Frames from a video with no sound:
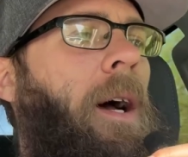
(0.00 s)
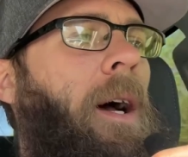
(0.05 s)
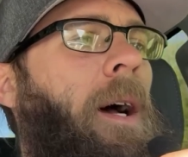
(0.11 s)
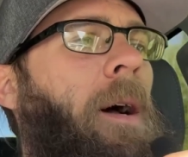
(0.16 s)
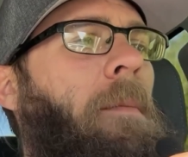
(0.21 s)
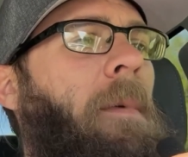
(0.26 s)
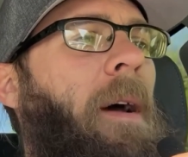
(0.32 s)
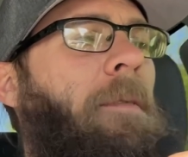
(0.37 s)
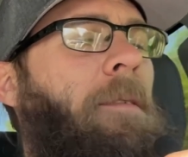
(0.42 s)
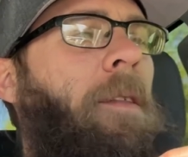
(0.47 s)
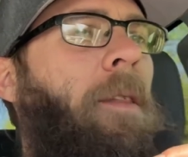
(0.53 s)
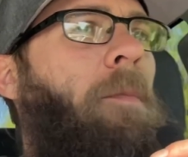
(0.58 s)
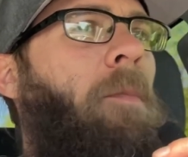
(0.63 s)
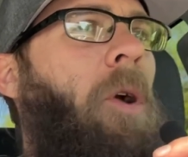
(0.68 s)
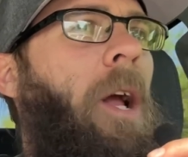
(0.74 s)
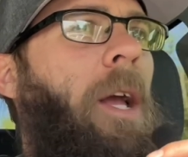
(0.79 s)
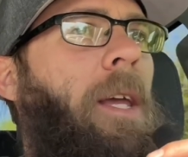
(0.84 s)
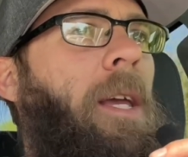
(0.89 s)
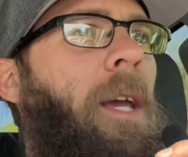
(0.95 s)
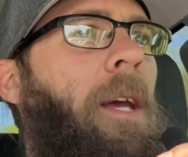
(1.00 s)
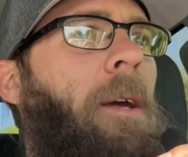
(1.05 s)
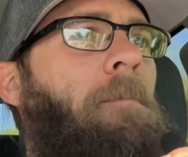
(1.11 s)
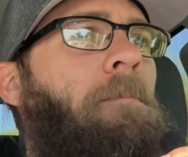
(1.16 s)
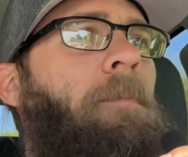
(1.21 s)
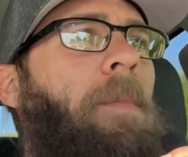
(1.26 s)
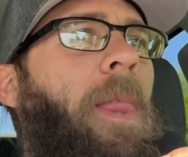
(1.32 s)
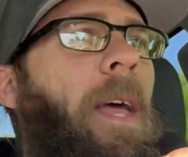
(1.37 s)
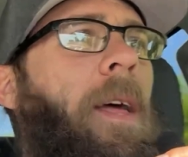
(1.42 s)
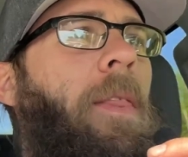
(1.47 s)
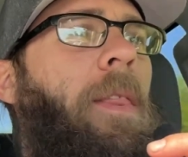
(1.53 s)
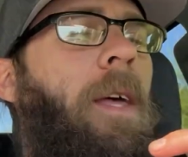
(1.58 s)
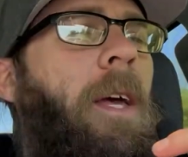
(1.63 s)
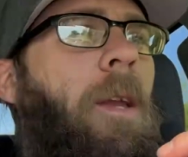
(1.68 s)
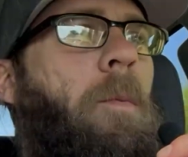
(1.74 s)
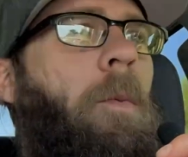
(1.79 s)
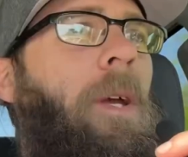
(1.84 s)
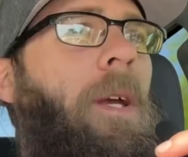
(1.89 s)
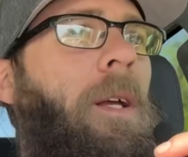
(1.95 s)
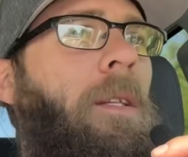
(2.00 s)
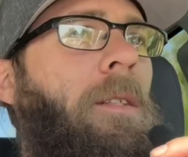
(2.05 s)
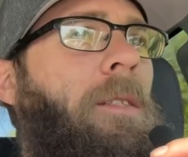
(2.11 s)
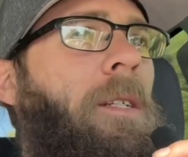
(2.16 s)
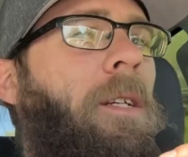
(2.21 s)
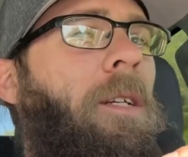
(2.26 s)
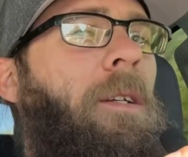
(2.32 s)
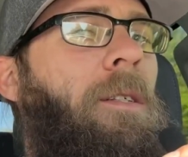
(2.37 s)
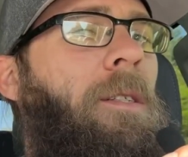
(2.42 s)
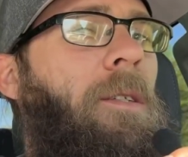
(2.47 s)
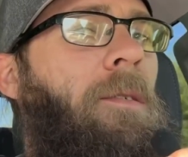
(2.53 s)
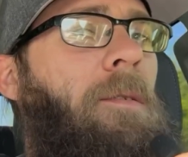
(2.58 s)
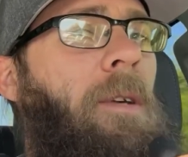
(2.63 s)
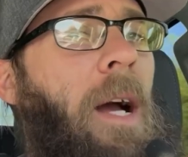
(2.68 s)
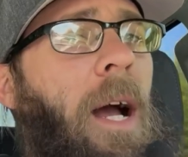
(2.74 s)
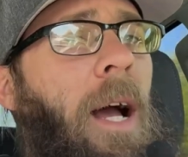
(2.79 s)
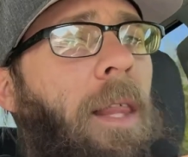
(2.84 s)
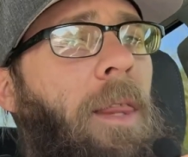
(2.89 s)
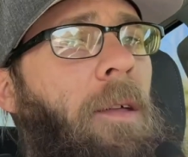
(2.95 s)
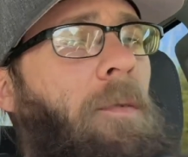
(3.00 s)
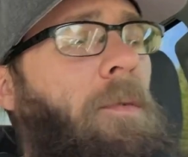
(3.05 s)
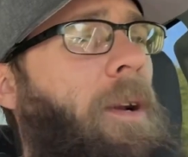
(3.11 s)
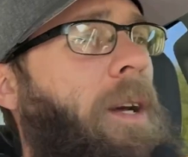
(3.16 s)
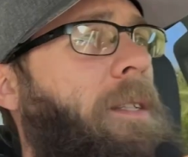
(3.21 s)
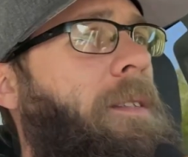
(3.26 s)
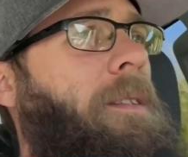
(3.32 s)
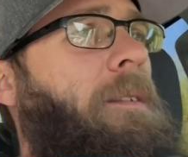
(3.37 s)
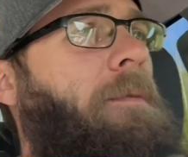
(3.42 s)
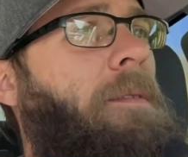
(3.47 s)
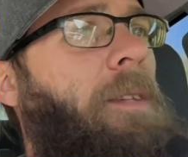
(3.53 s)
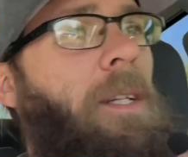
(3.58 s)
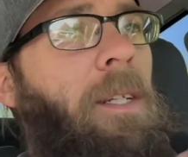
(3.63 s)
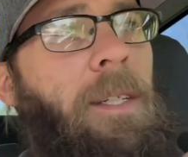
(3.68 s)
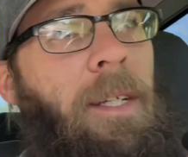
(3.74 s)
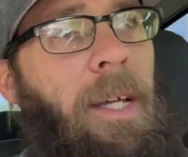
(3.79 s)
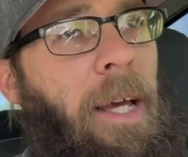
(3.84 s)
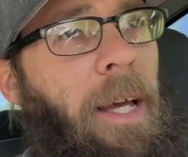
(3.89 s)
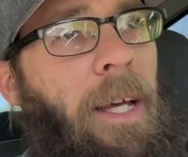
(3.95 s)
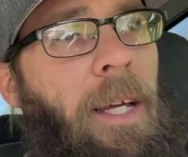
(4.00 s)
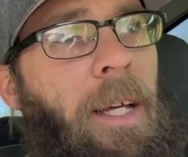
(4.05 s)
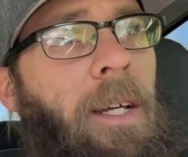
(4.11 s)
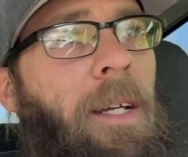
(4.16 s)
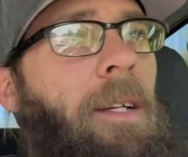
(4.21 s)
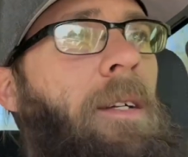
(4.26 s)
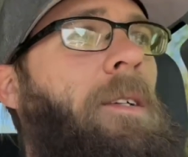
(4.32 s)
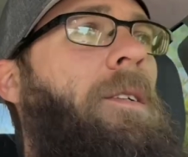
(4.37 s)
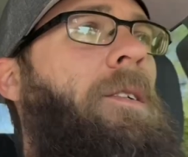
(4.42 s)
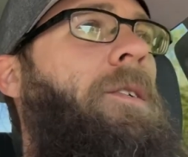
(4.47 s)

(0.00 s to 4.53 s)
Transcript: after the break-in, and then we continued to ride the rest of the day.